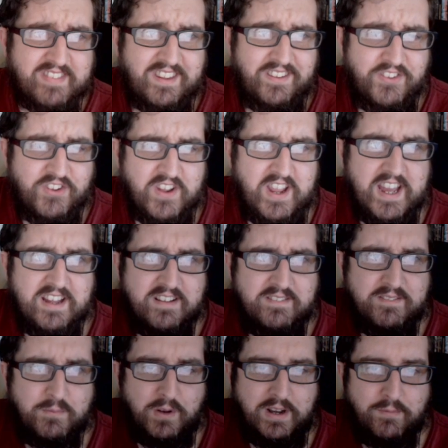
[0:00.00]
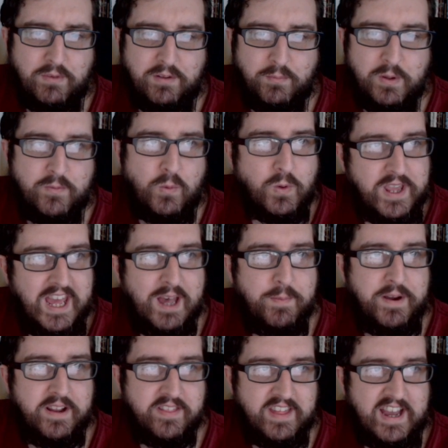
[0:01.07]
So yeah, we'll cap
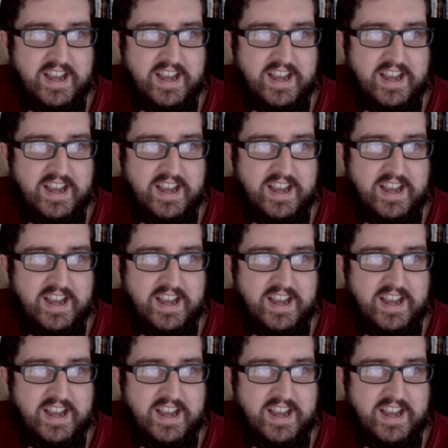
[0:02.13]
it at